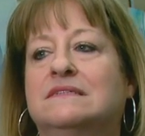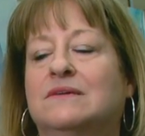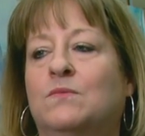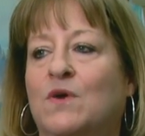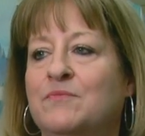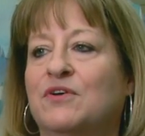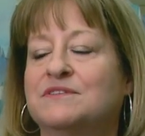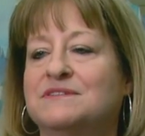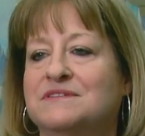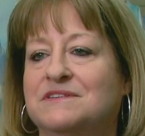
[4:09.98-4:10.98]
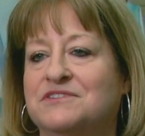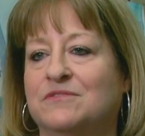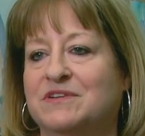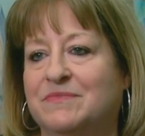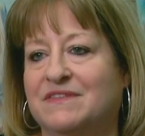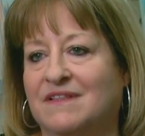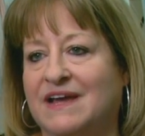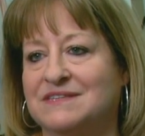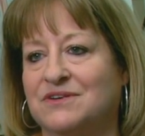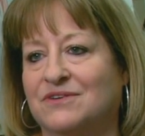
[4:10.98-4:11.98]
one person is determined to be the
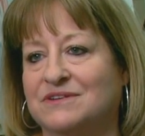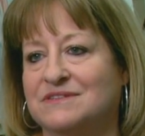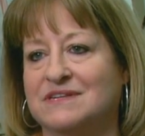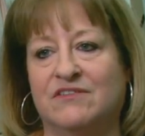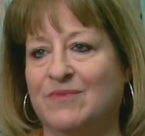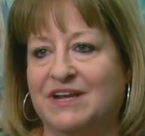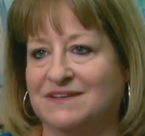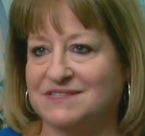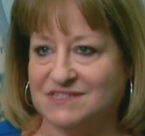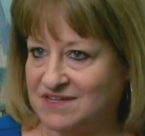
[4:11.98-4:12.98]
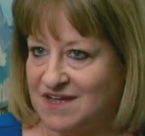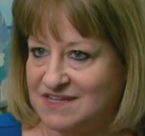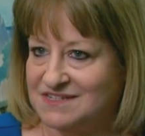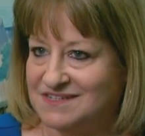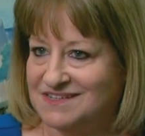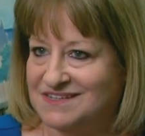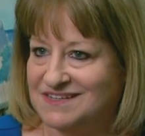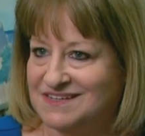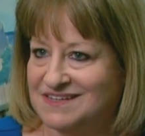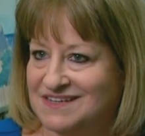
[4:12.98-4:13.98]
class artist and everybody else is not.
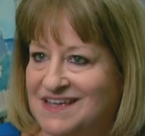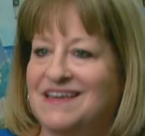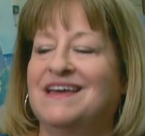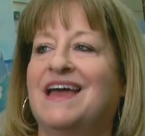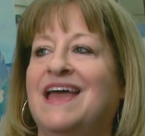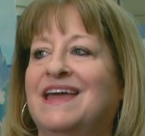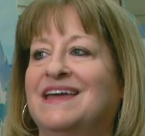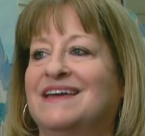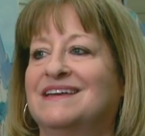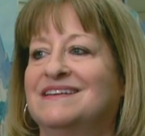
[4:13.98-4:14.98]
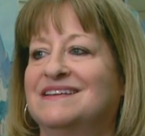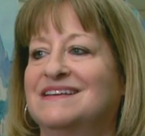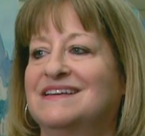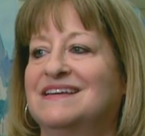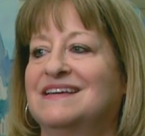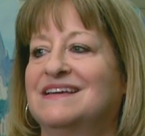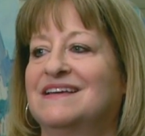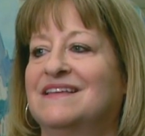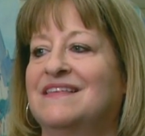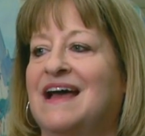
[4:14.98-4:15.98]
And
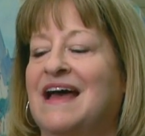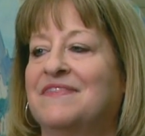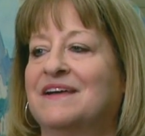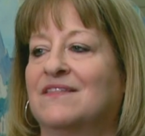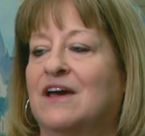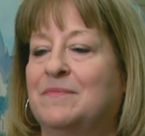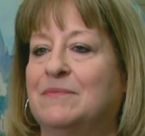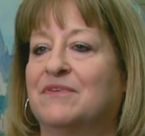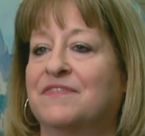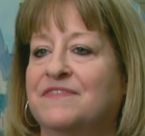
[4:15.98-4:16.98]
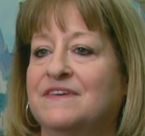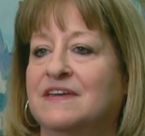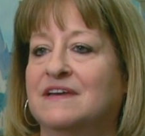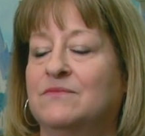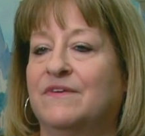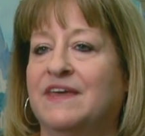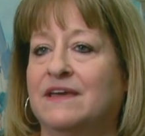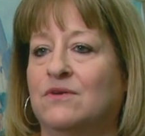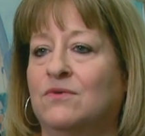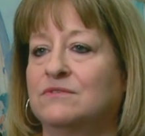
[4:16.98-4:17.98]
I think a lot of people think when they
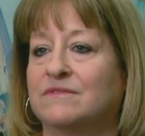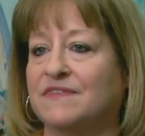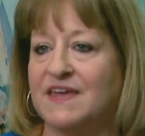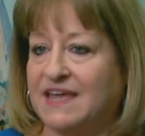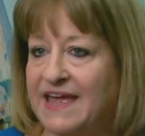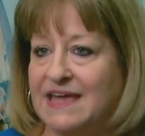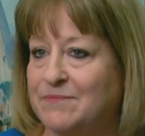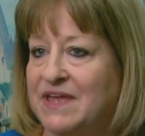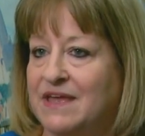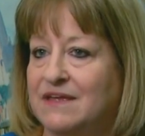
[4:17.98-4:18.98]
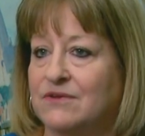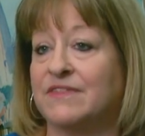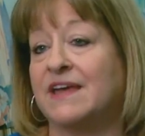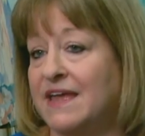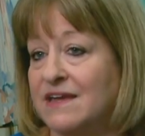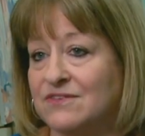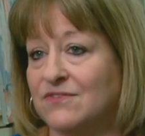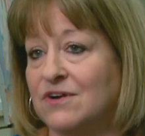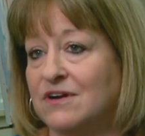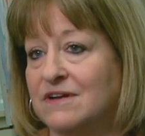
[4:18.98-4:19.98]
get older that they can't paint or they can't
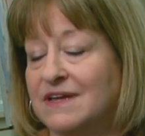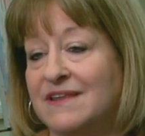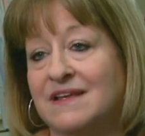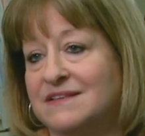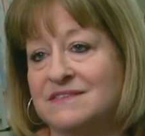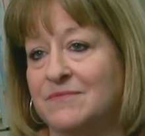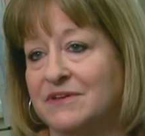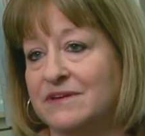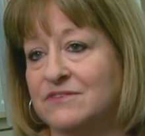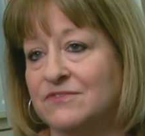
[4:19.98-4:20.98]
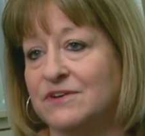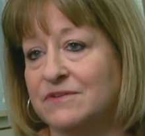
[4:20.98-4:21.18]
draw, and it's simply untrue.